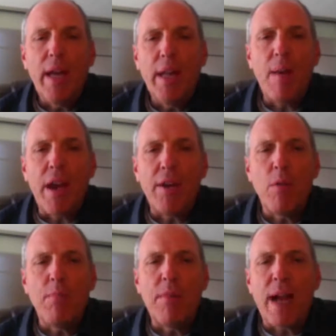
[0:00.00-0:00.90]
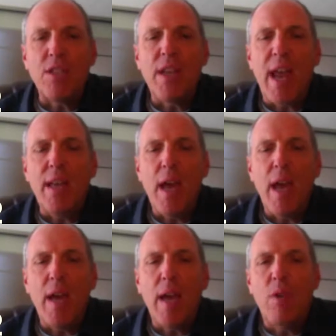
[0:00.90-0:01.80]
and came out here actually in
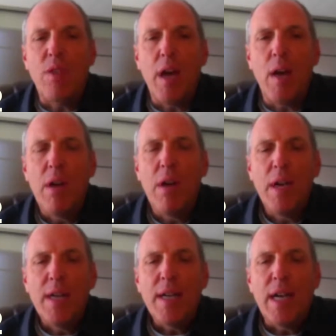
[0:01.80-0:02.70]
'88 with them,